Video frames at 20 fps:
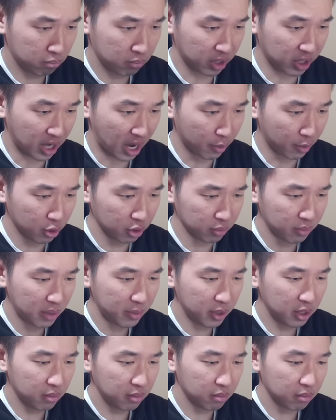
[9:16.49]
like an emerald
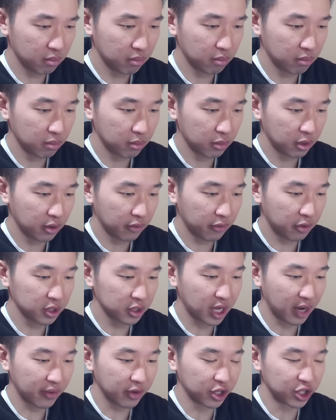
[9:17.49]
maybe?
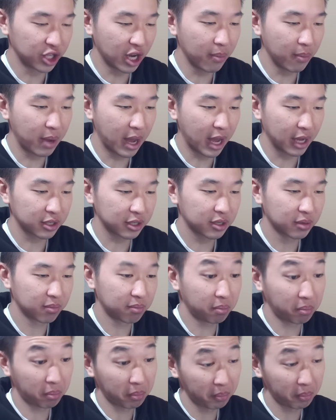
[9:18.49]
First ever gem patch.
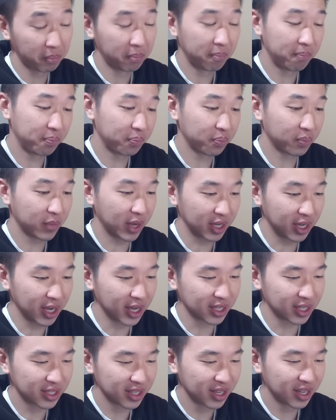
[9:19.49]
I
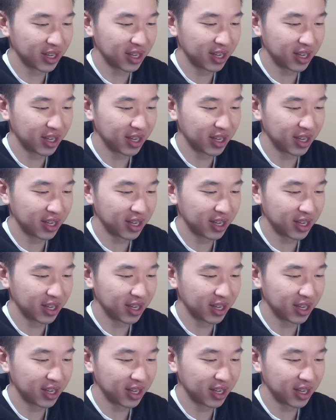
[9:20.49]
guess.